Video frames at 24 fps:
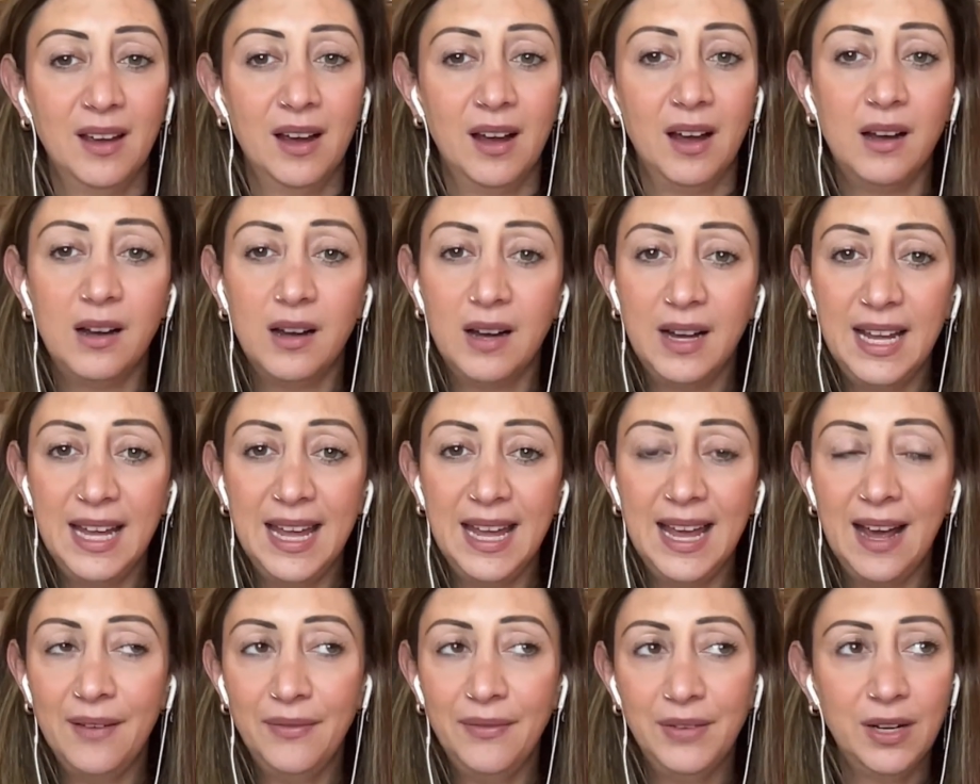I
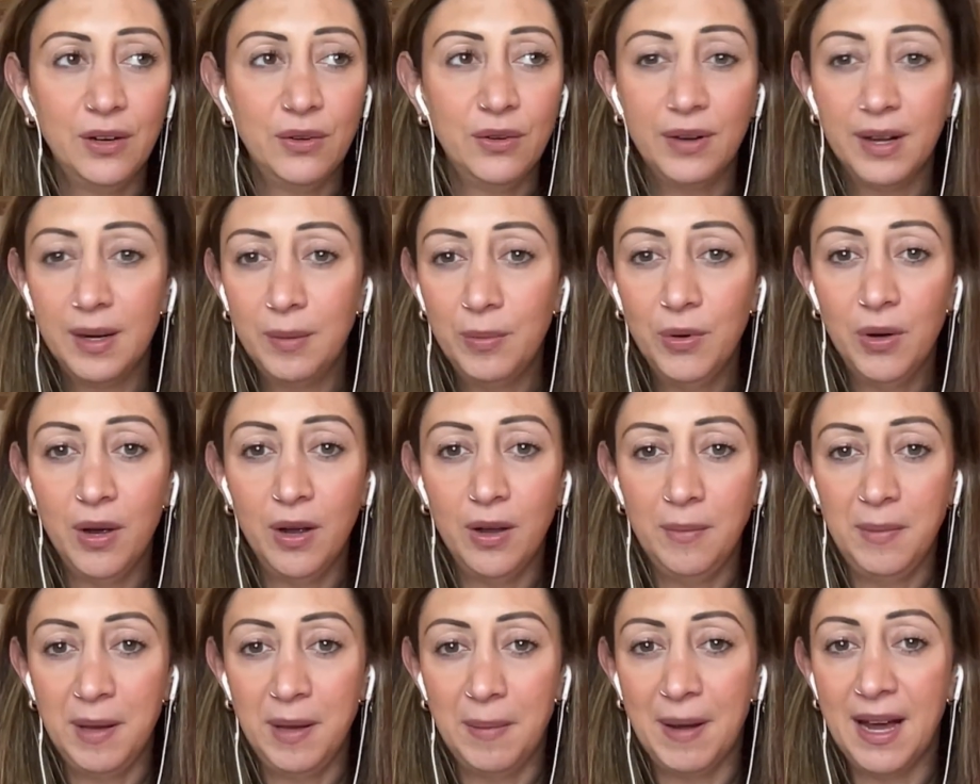have an incredible
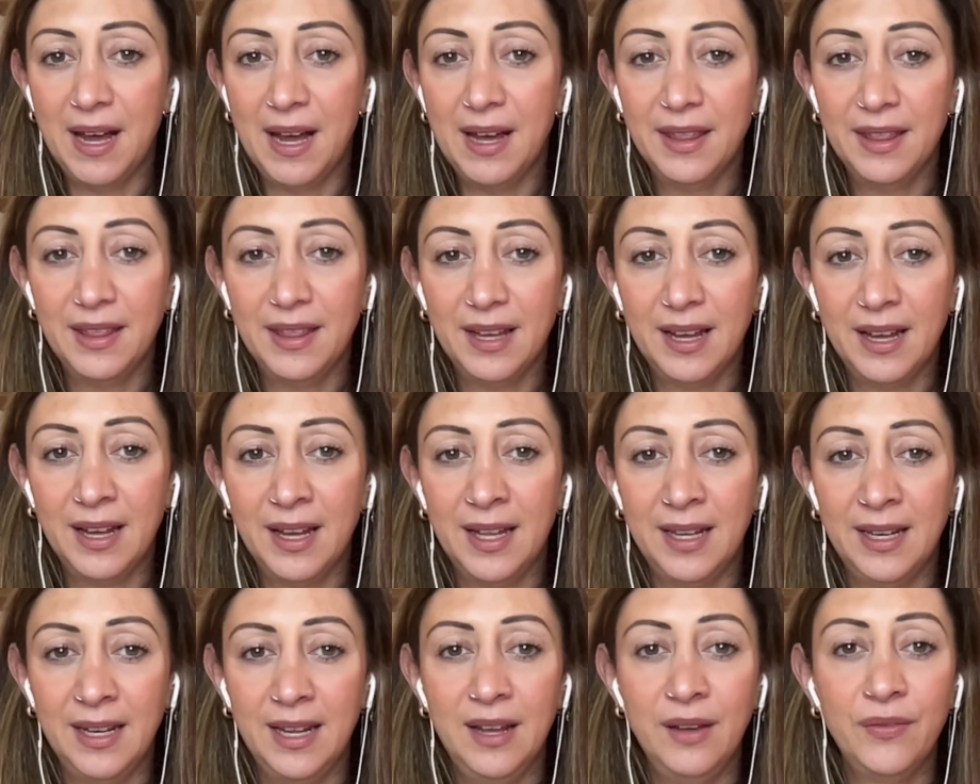homeopath,
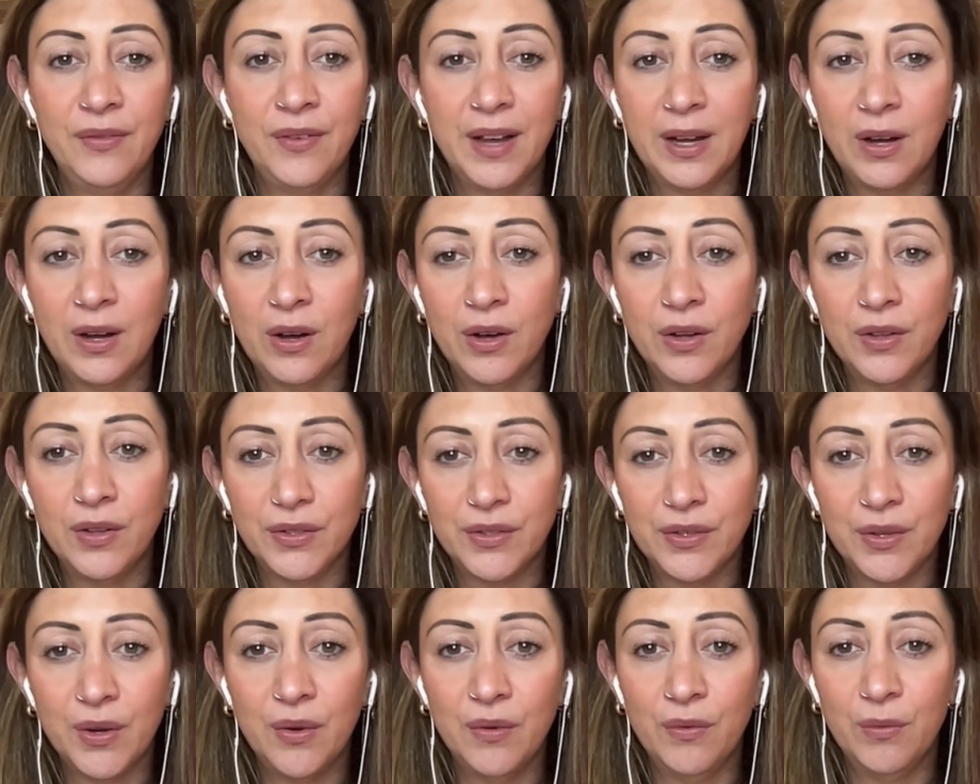and if I can't
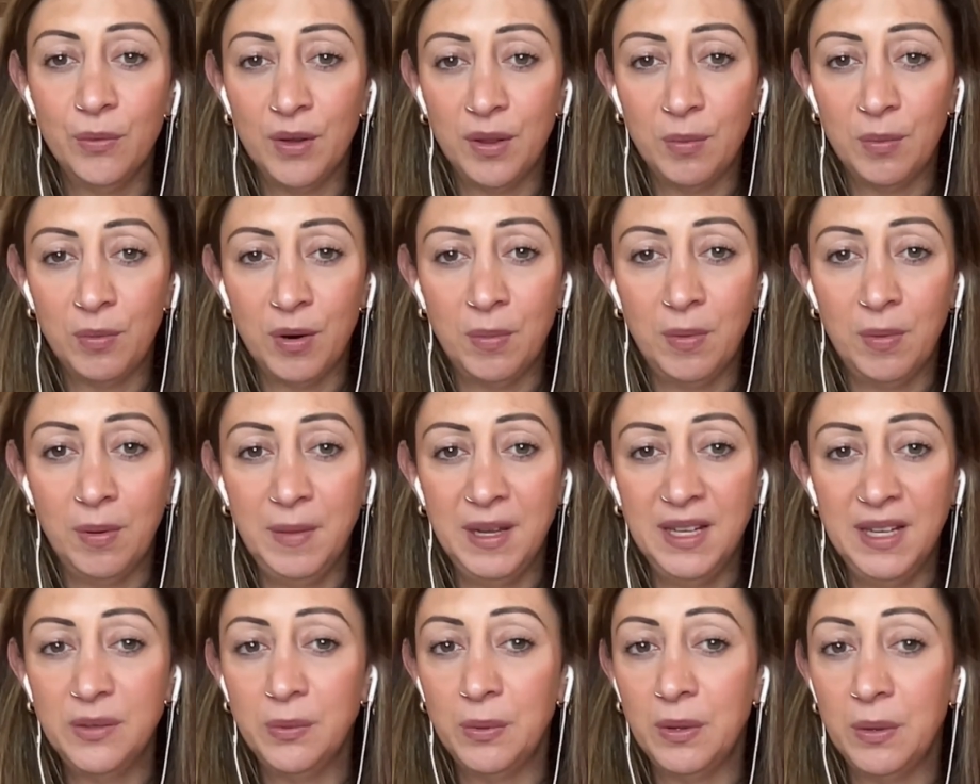solve what the problem
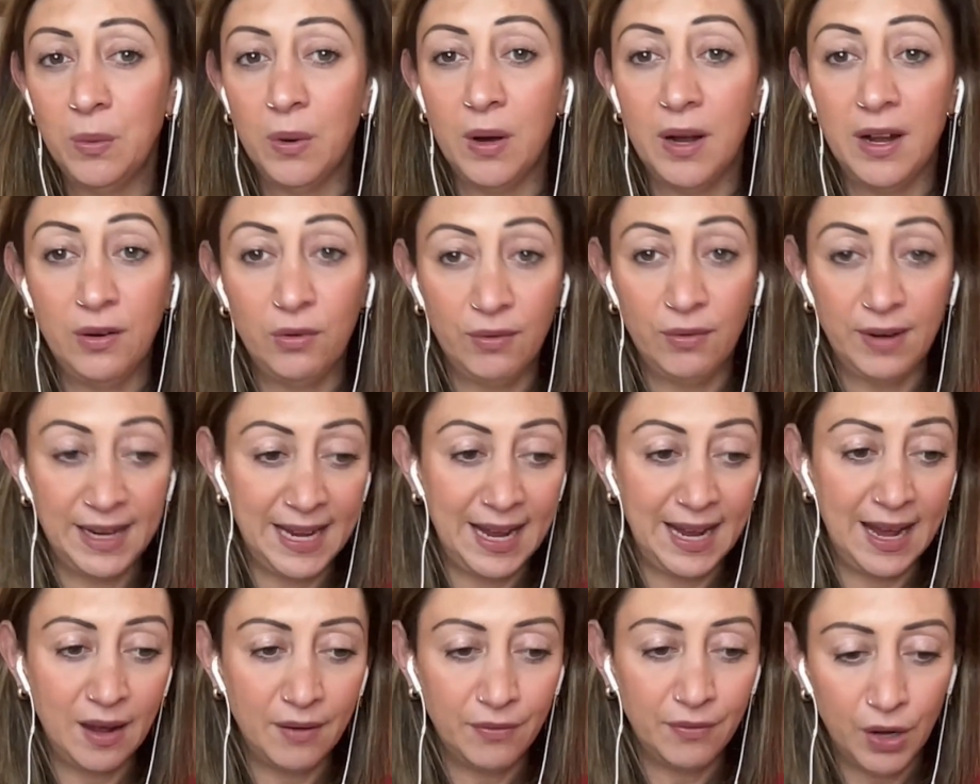is with what I already
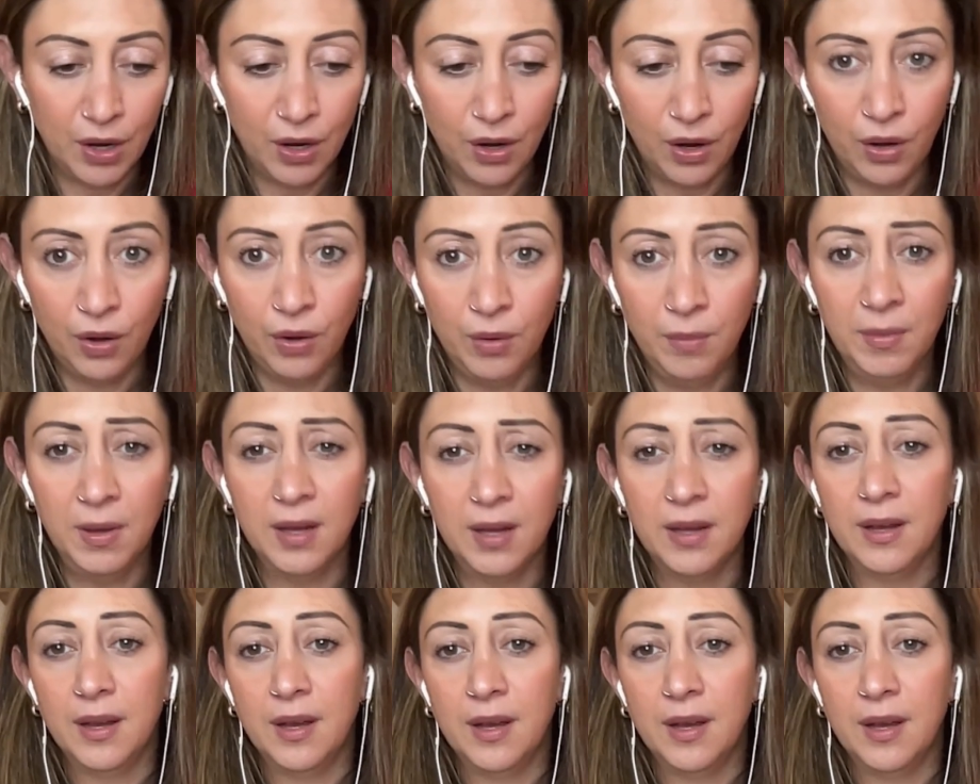have at home,